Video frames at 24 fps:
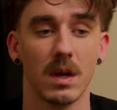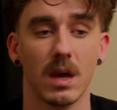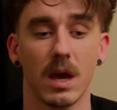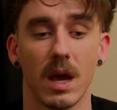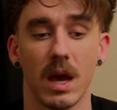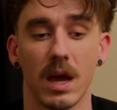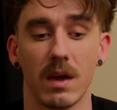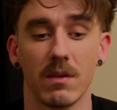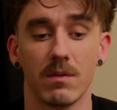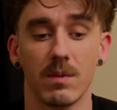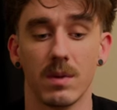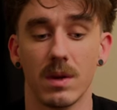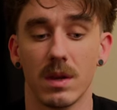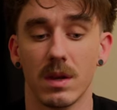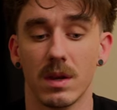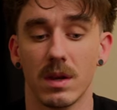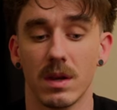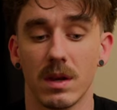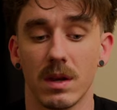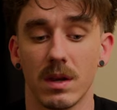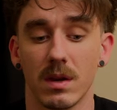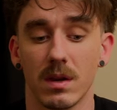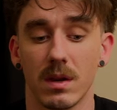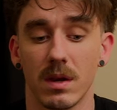I have
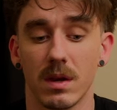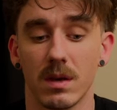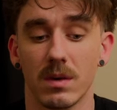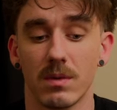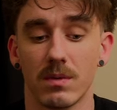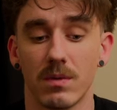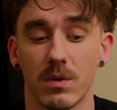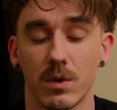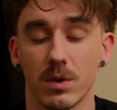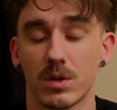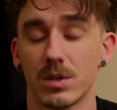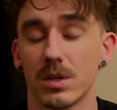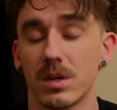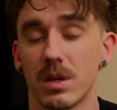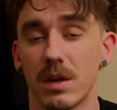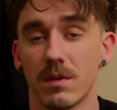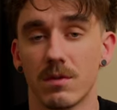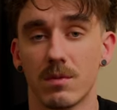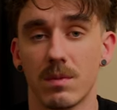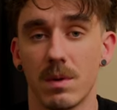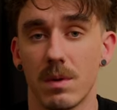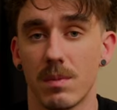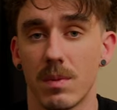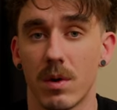been fortunate enough
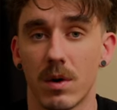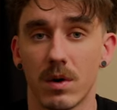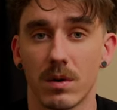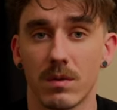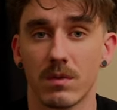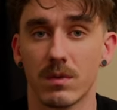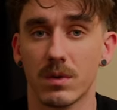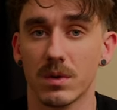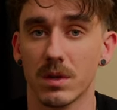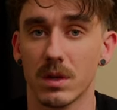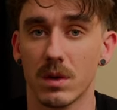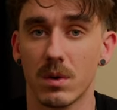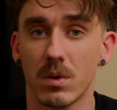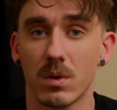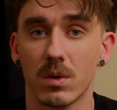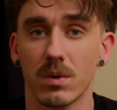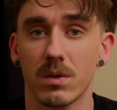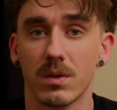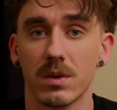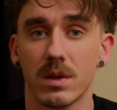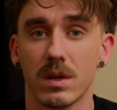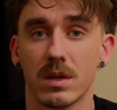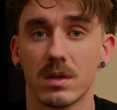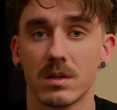to be a part of really cool
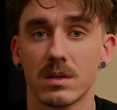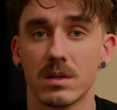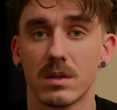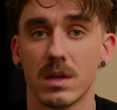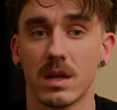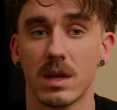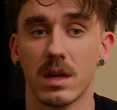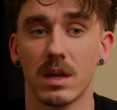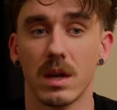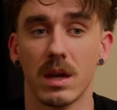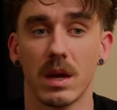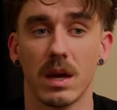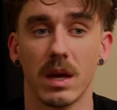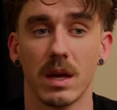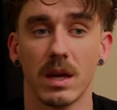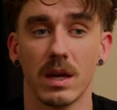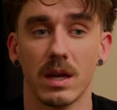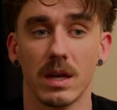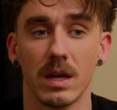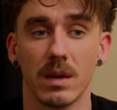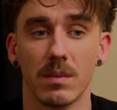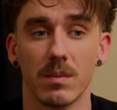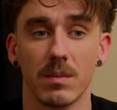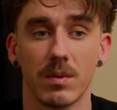things that I
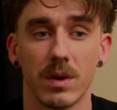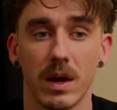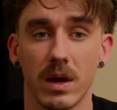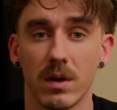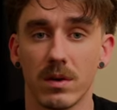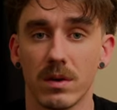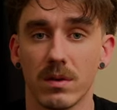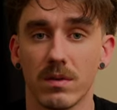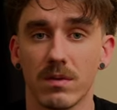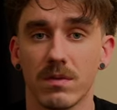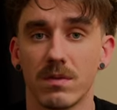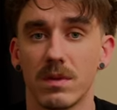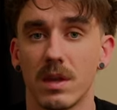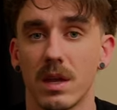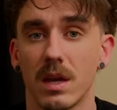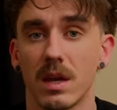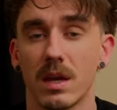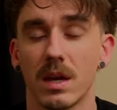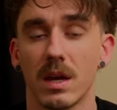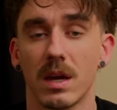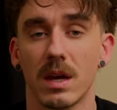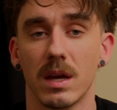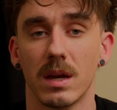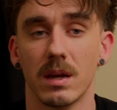am proud of,
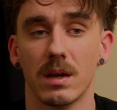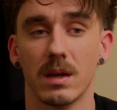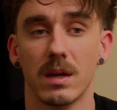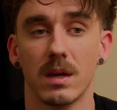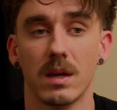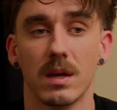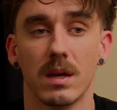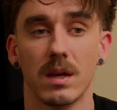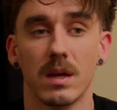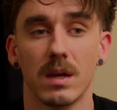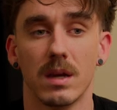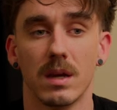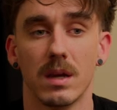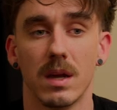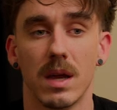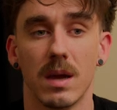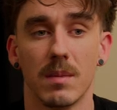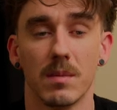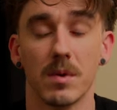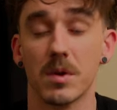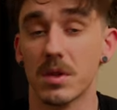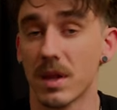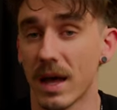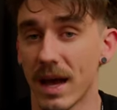that I
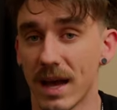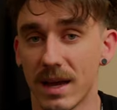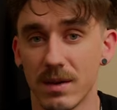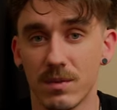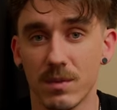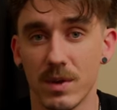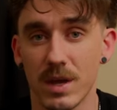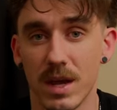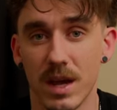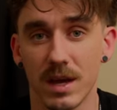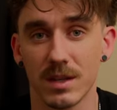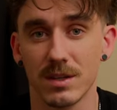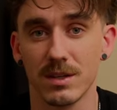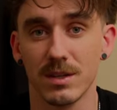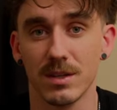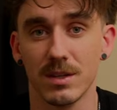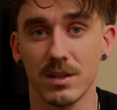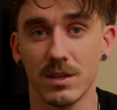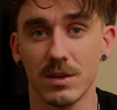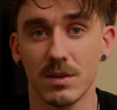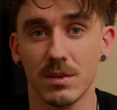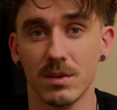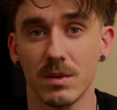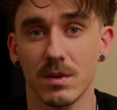am glad we got to
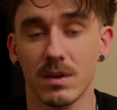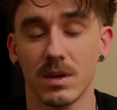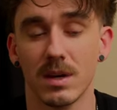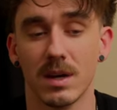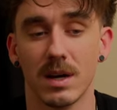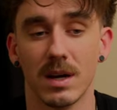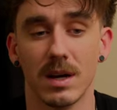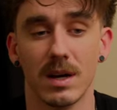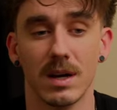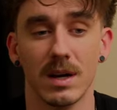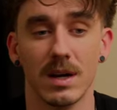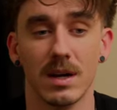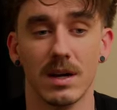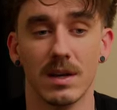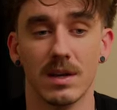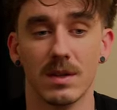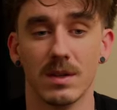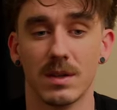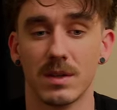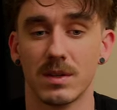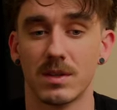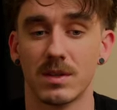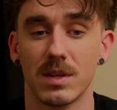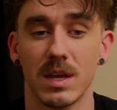do. Uh,
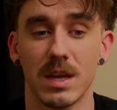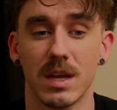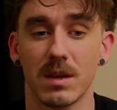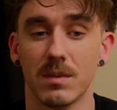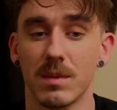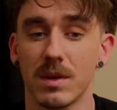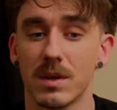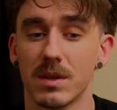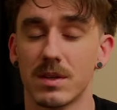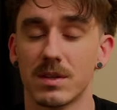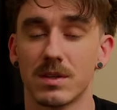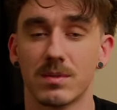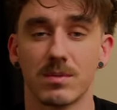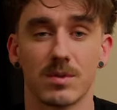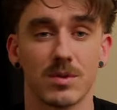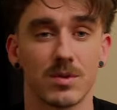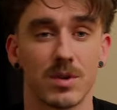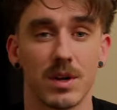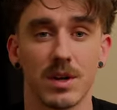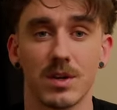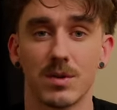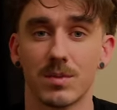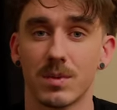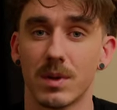it's taken me to some
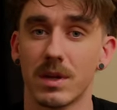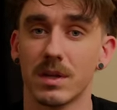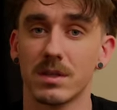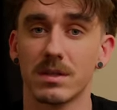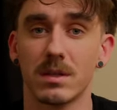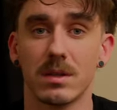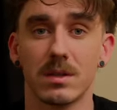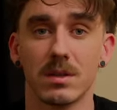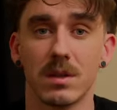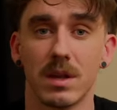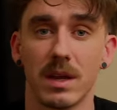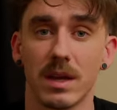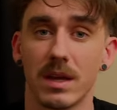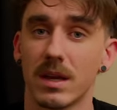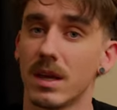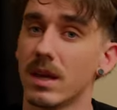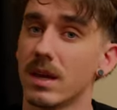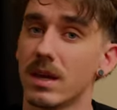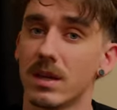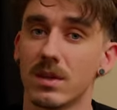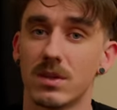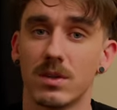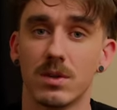strange places, like getting